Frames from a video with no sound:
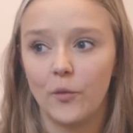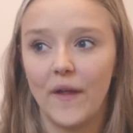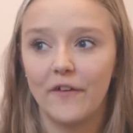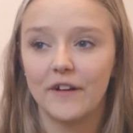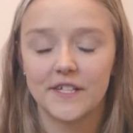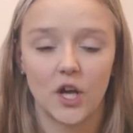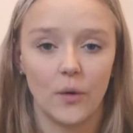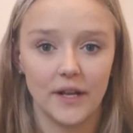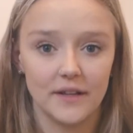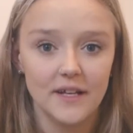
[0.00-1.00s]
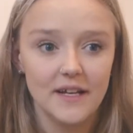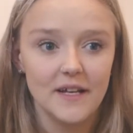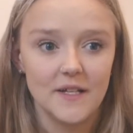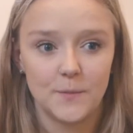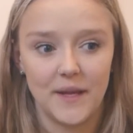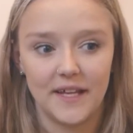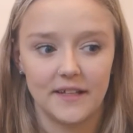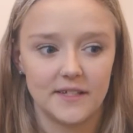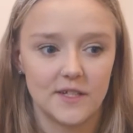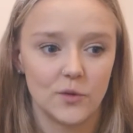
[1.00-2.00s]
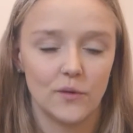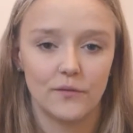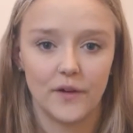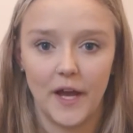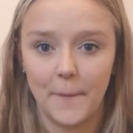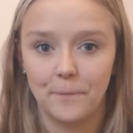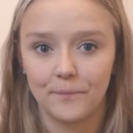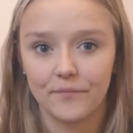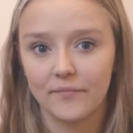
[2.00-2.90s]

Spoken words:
whether it's going and speaking to sort of